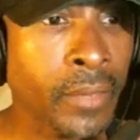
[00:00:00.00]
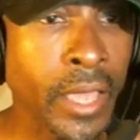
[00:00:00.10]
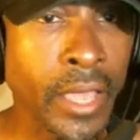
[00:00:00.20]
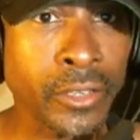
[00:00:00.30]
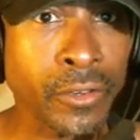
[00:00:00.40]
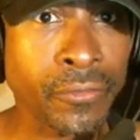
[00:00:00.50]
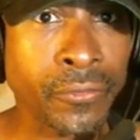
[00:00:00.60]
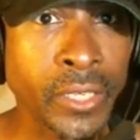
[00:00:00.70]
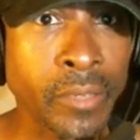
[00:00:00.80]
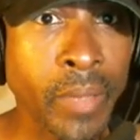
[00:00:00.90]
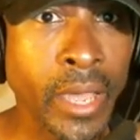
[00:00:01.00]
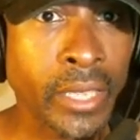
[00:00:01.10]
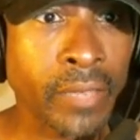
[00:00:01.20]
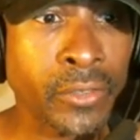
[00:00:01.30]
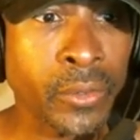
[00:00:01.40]
And your feedback,
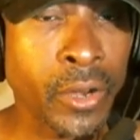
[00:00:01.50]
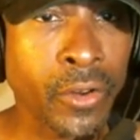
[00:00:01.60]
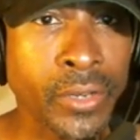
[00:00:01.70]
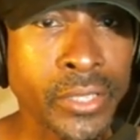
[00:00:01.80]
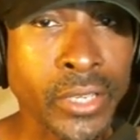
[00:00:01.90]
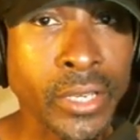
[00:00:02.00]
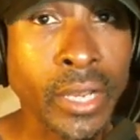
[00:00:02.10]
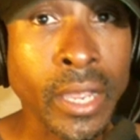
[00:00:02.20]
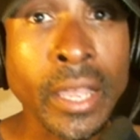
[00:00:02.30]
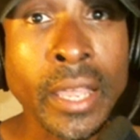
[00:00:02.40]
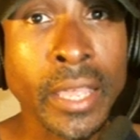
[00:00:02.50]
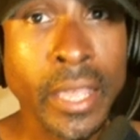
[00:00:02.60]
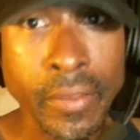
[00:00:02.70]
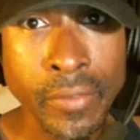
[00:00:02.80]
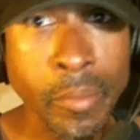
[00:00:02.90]
if you increase it,
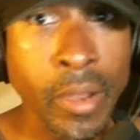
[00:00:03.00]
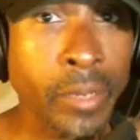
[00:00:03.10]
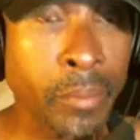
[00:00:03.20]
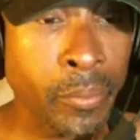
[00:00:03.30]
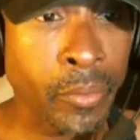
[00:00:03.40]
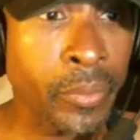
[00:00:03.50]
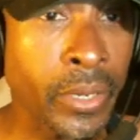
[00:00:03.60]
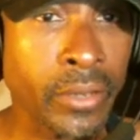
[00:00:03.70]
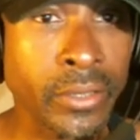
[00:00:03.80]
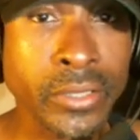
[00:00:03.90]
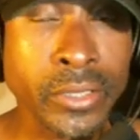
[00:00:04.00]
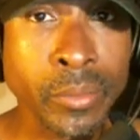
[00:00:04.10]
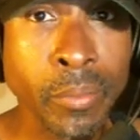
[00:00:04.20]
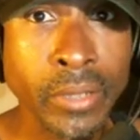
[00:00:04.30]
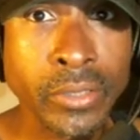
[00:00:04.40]
everybody be prepared. This is
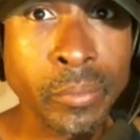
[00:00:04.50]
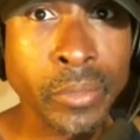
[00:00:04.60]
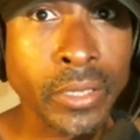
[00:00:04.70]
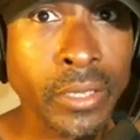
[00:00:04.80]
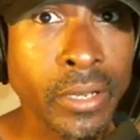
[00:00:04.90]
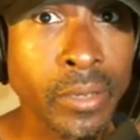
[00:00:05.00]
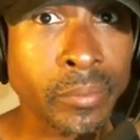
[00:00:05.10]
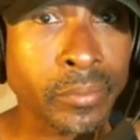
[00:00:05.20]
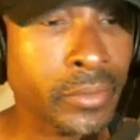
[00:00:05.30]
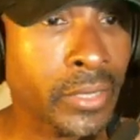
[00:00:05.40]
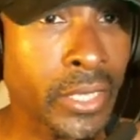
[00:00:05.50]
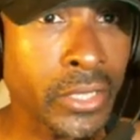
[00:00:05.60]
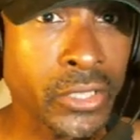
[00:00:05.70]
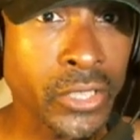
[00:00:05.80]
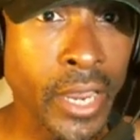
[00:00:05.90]
about to be
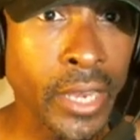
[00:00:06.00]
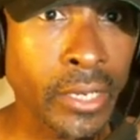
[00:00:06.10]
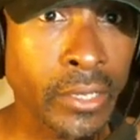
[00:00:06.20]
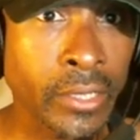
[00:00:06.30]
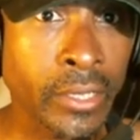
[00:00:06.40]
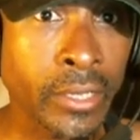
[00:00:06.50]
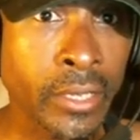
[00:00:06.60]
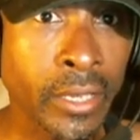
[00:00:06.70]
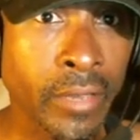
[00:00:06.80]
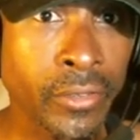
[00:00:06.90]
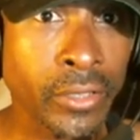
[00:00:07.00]
insane if you're